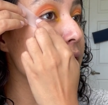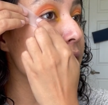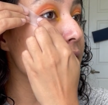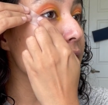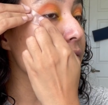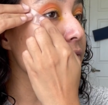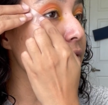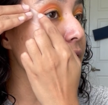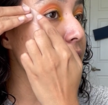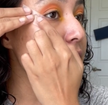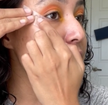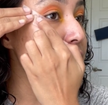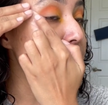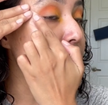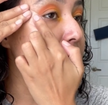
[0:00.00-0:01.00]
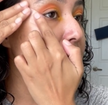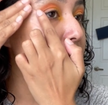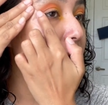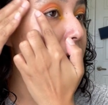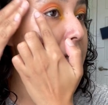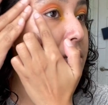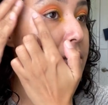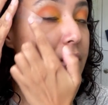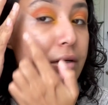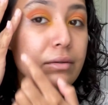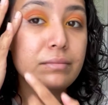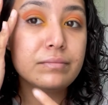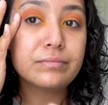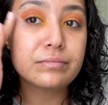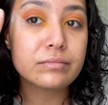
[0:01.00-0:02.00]
I really enjoyed that.
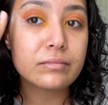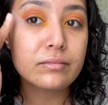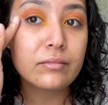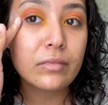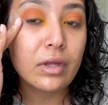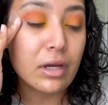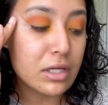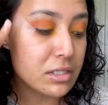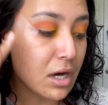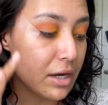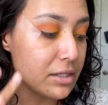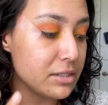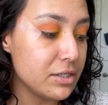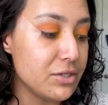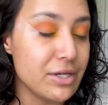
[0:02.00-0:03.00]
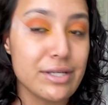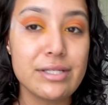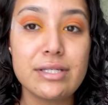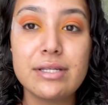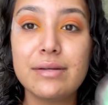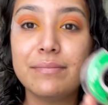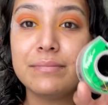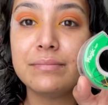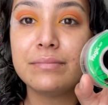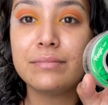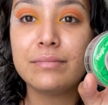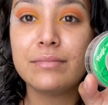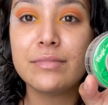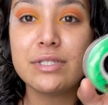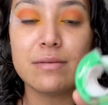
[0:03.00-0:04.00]
So it's honestly just
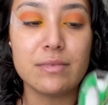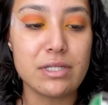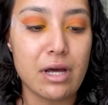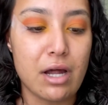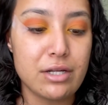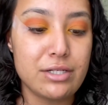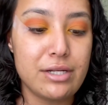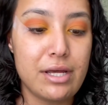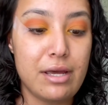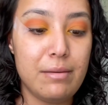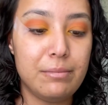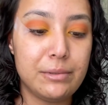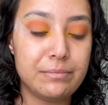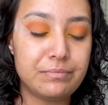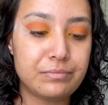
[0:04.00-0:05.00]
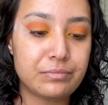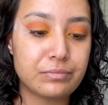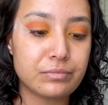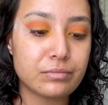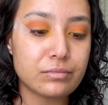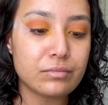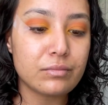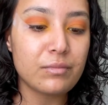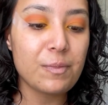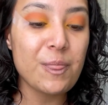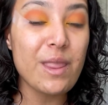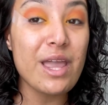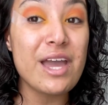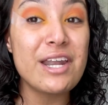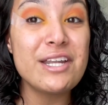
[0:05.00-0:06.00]
some Scotch tape,
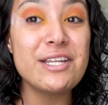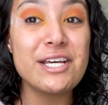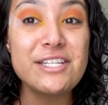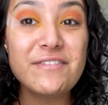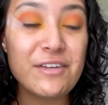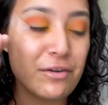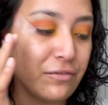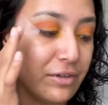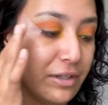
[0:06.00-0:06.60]
and it does feel really